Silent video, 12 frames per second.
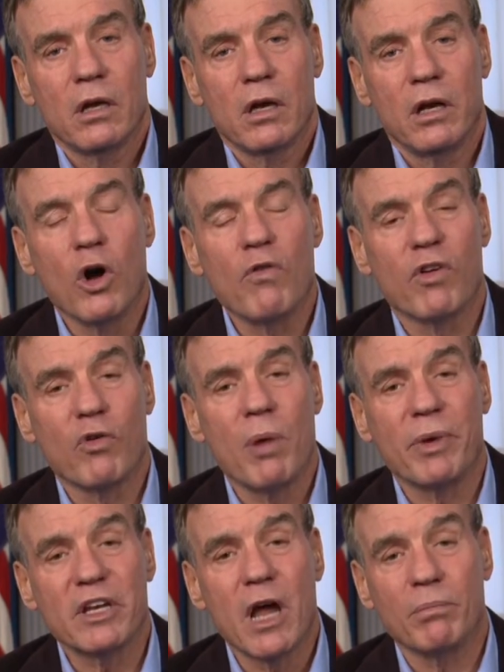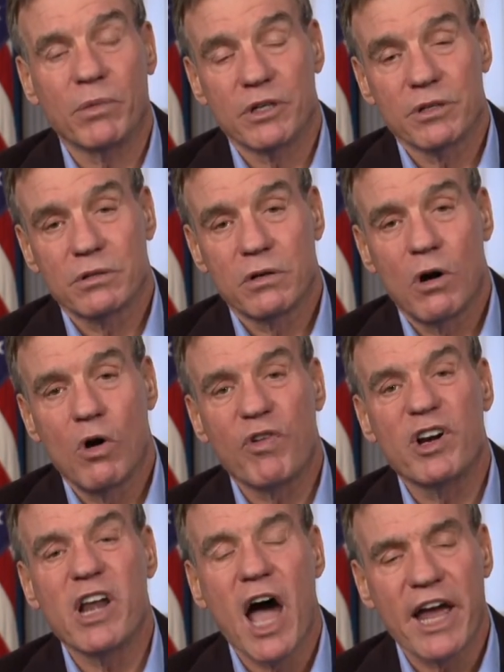in overwhelming numbers, over
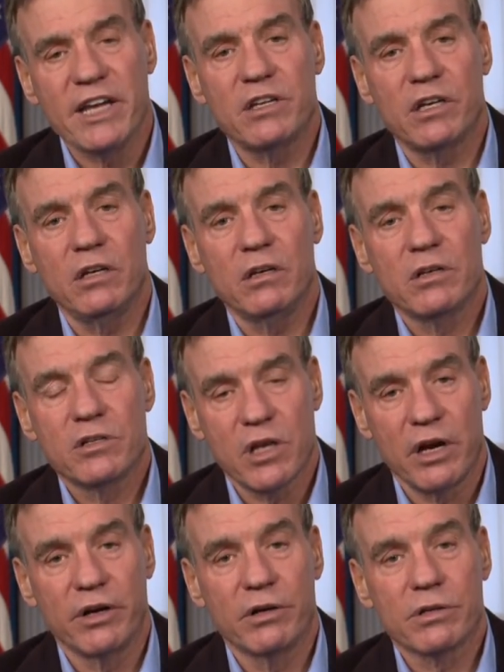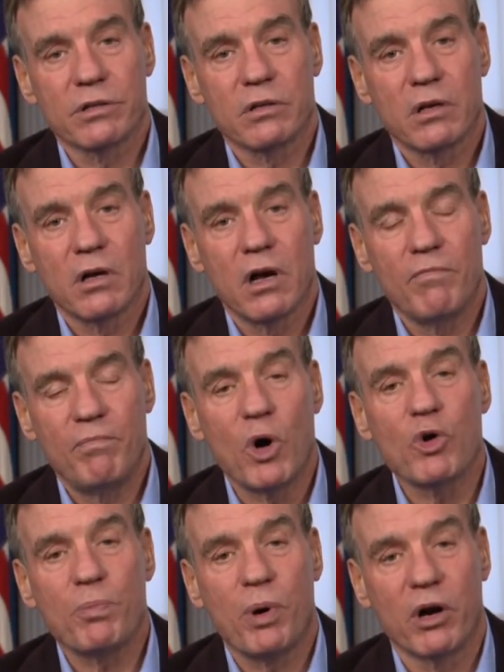90 senators of
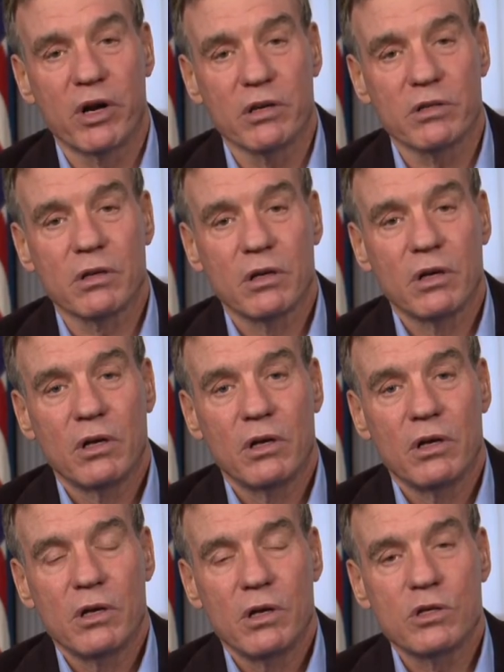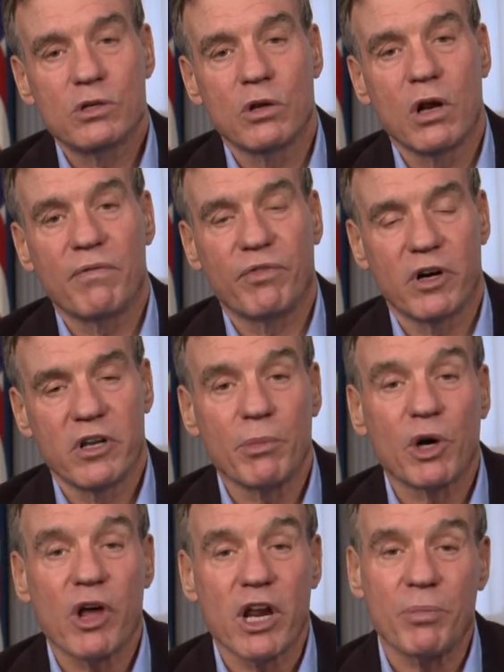both parties stood up for our
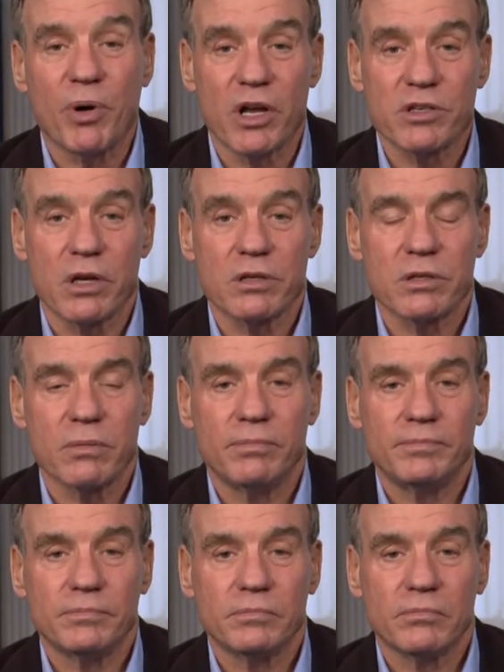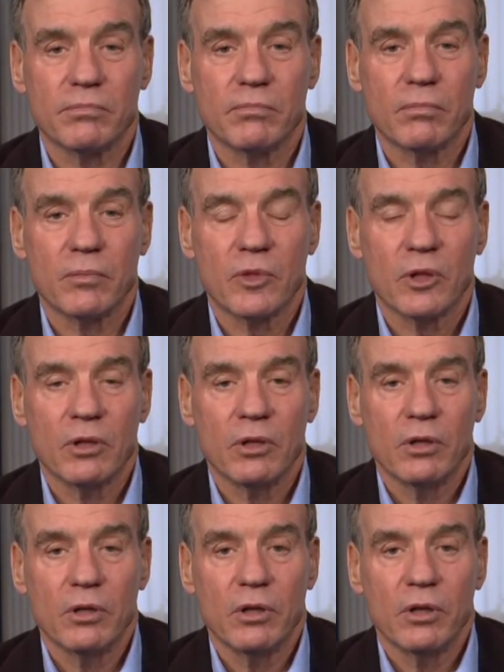democratic process.
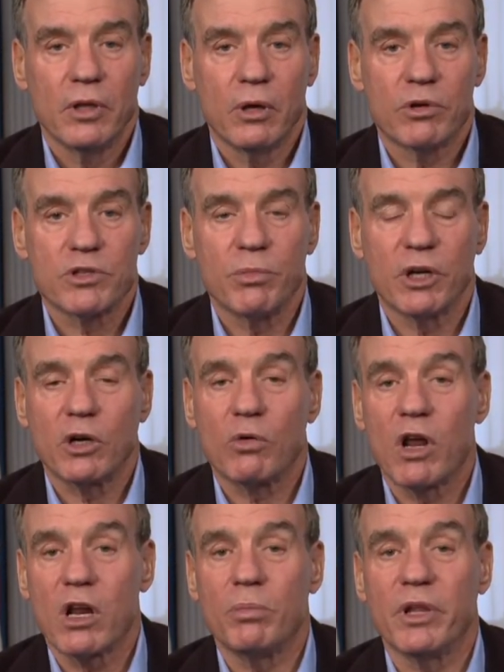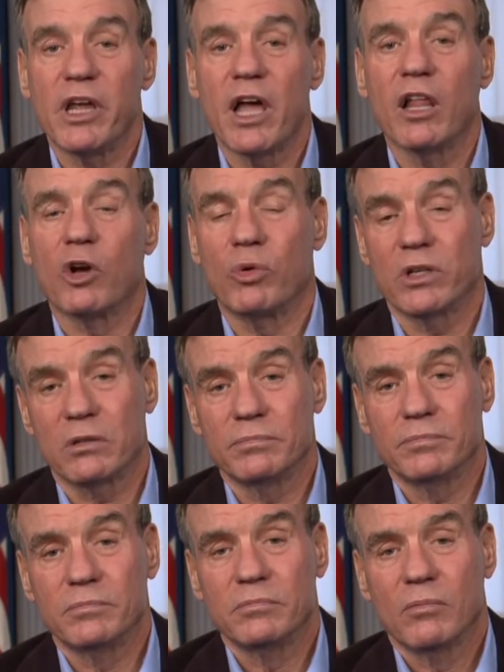There were some incredibly eloquent
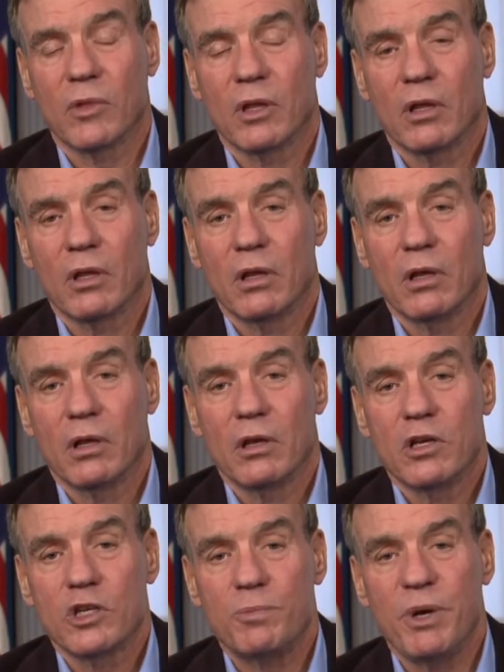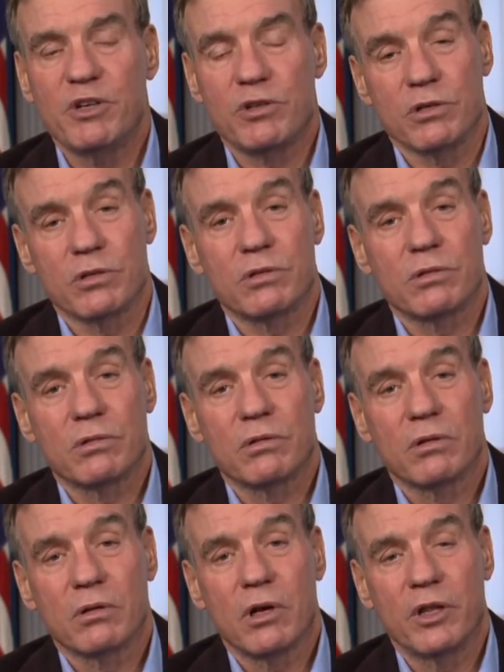speeches
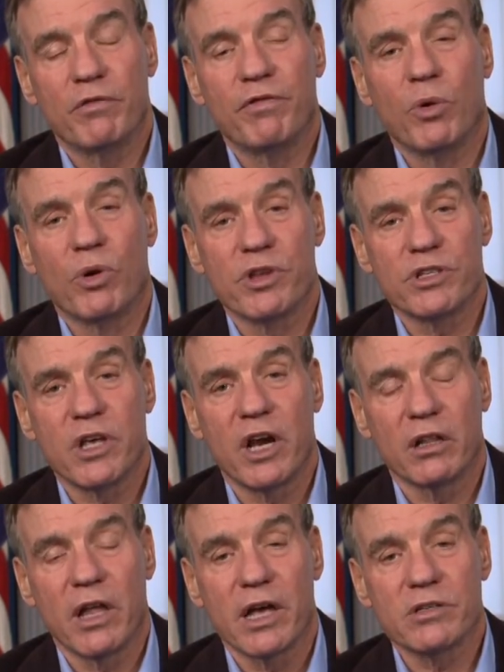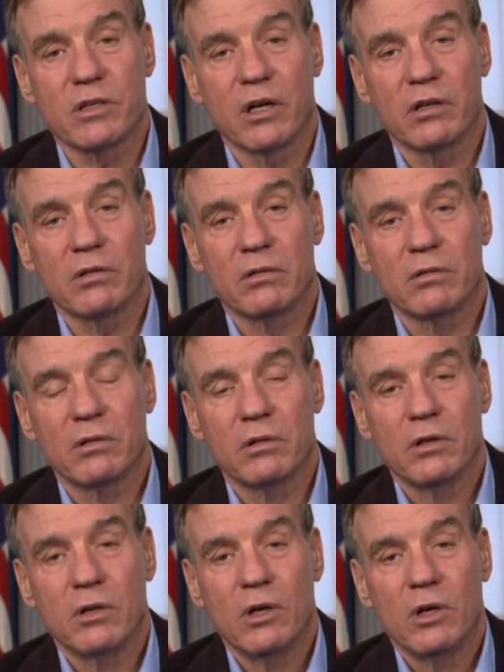on the floor of the Senate last night
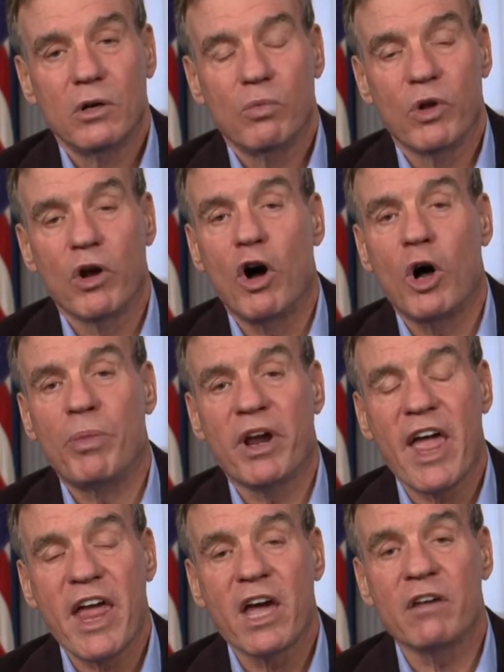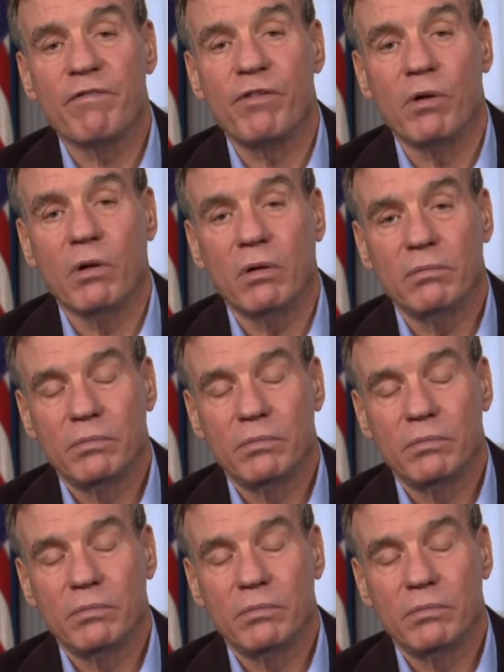when all but a handful